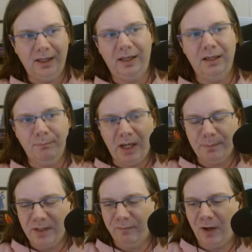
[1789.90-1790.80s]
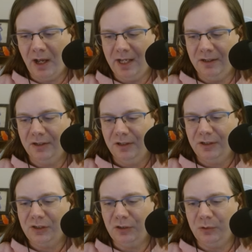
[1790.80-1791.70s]
it might be fine
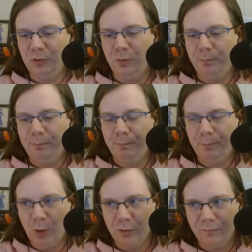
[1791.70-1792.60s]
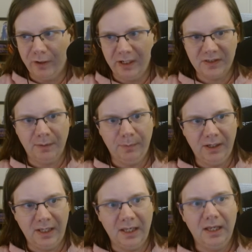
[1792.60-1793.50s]
to poke fun at
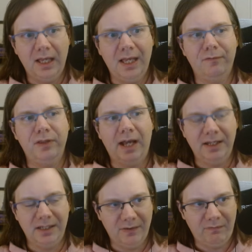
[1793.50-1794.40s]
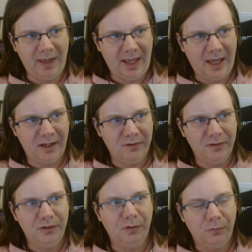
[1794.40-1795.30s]
somebody if the idea that they had
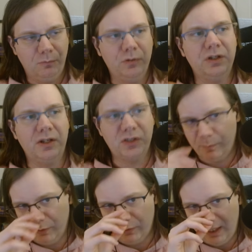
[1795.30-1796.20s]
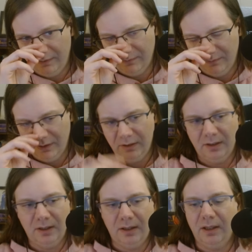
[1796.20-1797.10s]
was not super great.
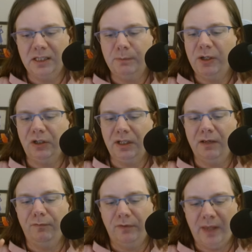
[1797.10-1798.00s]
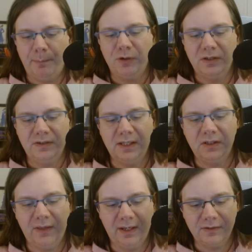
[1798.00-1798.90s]
especially if that person says a
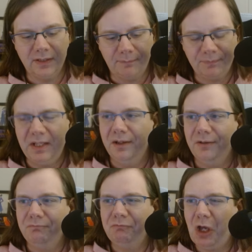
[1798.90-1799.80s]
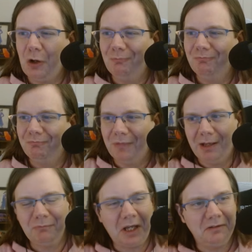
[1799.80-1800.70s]
thing is like, no,
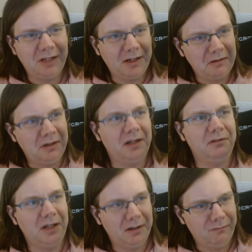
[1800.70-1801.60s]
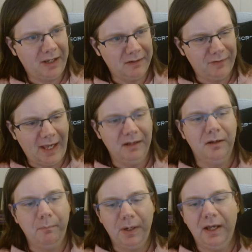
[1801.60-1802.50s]
not a fan of that.
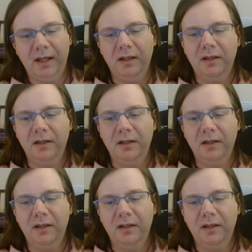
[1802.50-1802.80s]
But